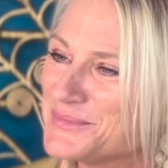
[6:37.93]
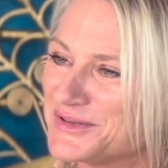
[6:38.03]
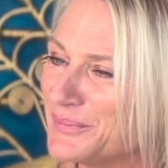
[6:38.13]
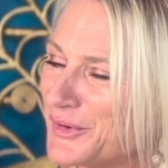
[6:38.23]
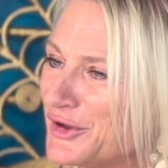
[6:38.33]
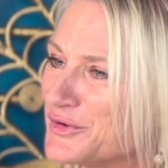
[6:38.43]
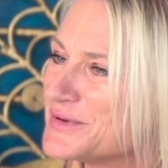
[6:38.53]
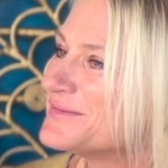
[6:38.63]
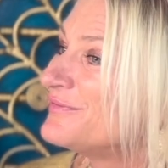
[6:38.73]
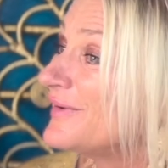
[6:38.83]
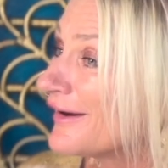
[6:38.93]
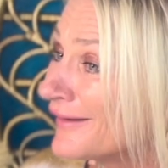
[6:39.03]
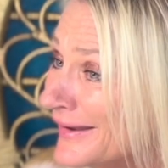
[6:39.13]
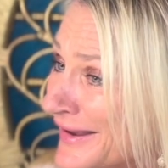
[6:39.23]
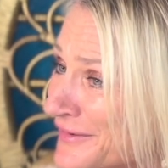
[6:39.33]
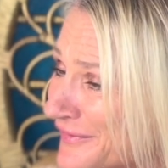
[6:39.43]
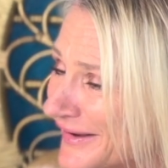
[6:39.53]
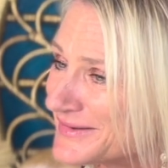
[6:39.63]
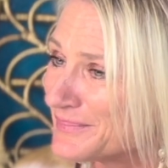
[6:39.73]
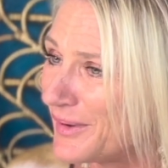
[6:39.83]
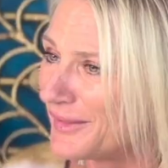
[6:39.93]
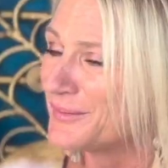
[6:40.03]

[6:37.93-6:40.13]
somebody who is very affected by the